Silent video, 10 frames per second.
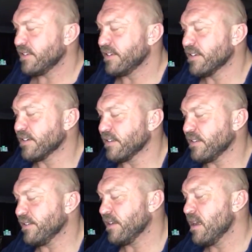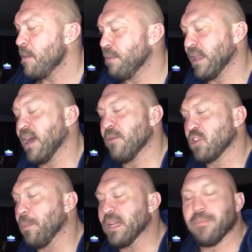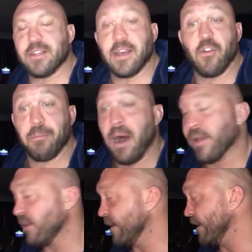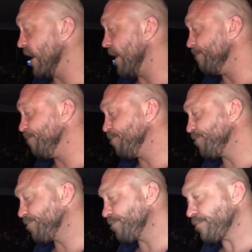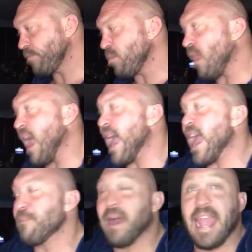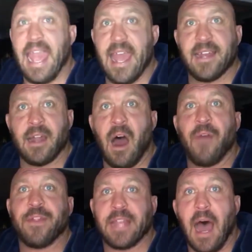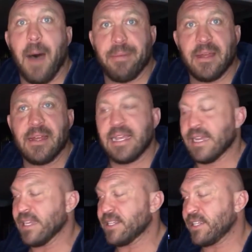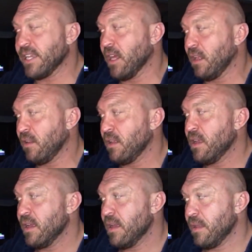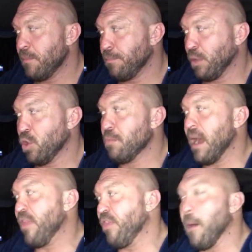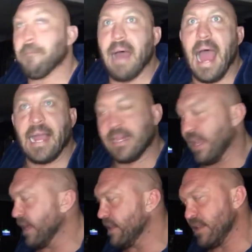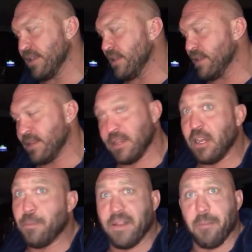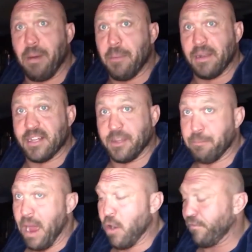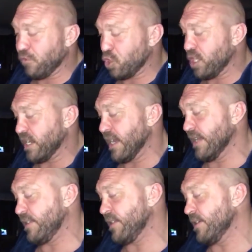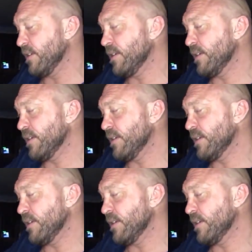I know you. But I was opening up this other bottle and I had my hand on the top and it still blew my thumb back. Like, it's a little bit of the bubbly. Some powerful shit, guys.